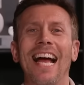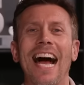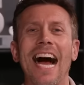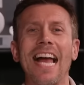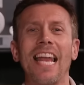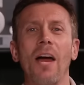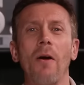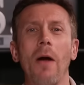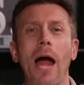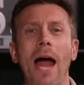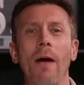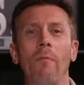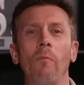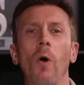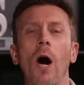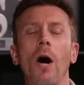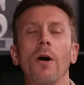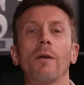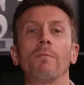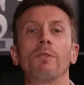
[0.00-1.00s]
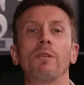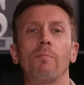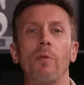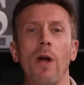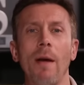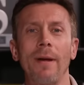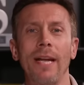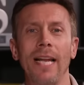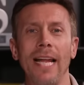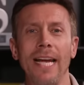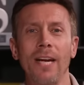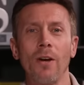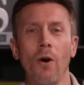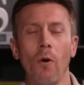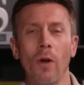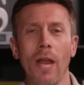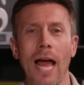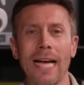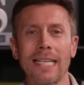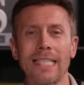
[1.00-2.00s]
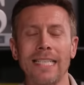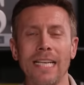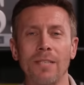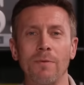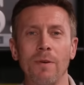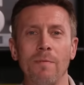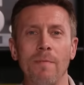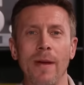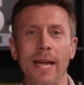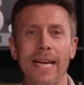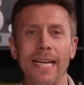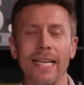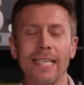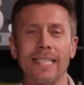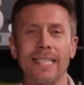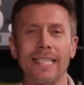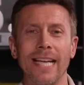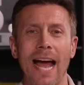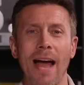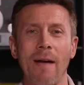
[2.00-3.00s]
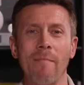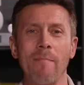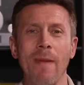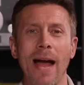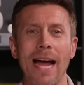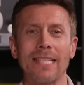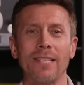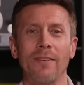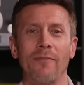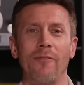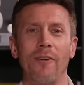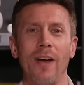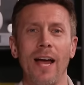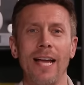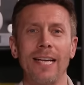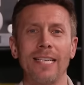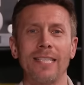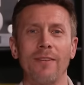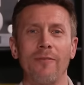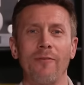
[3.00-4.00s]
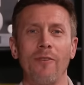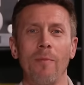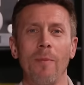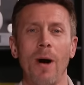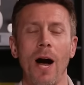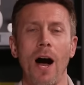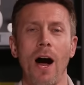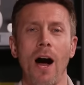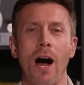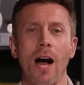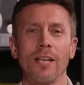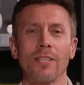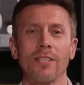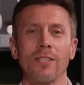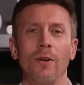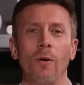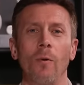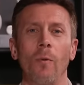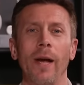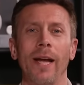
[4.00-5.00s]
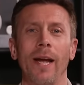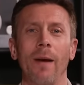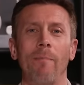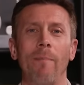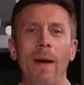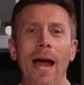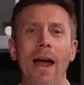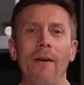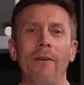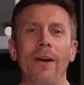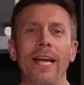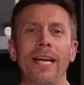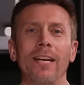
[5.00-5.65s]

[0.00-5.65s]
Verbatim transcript: Hello and welcome to Premier League All Access with me, Sam Matterface, the former Arsenal winger Perry